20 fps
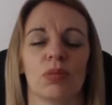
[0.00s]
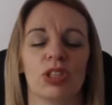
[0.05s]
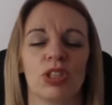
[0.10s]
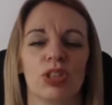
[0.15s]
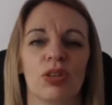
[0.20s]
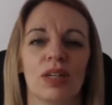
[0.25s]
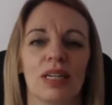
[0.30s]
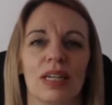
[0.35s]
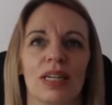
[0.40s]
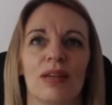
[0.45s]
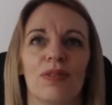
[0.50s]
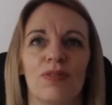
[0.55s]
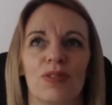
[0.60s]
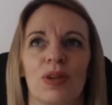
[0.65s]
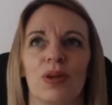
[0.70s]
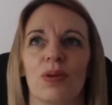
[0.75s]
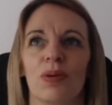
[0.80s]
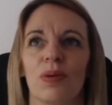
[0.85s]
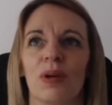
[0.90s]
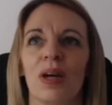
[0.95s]
We're trying to give
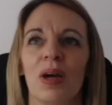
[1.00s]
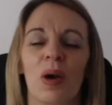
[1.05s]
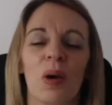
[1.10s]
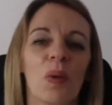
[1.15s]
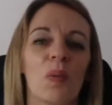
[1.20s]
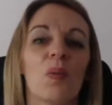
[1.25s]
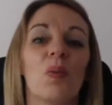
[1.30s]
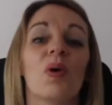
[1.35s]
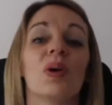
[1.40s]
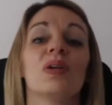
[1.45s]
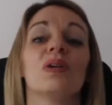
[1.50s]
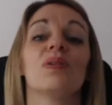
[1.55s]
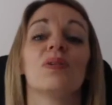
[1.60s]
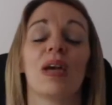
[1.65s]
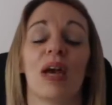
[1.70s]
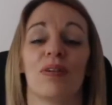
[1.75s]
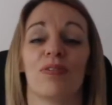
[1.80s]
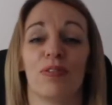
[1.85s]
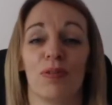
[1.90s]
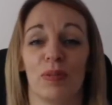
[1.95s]
you what you
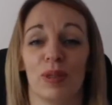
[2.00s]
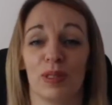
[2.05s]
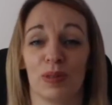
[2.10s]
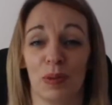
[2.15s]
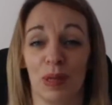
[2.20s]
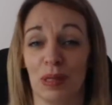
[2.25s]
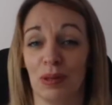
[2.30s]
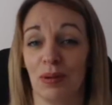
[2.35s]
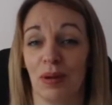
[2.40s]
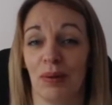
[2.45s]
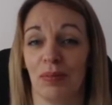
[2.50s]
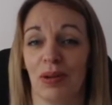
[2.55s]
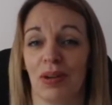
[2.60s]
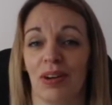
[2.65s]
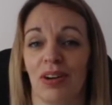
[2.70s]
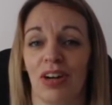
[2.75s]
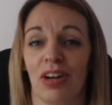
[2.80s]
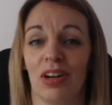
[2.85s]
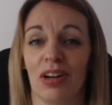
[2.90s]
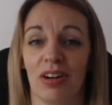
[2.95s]
get from us when you come on
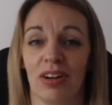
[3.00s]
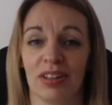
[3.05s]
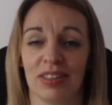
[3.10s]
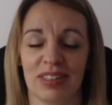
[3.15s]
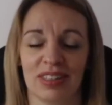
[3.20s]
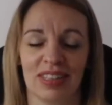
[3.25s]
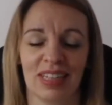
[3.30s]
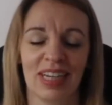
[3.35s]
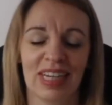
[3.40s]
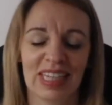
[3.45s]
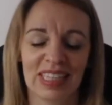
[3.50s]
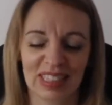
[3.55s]
a class.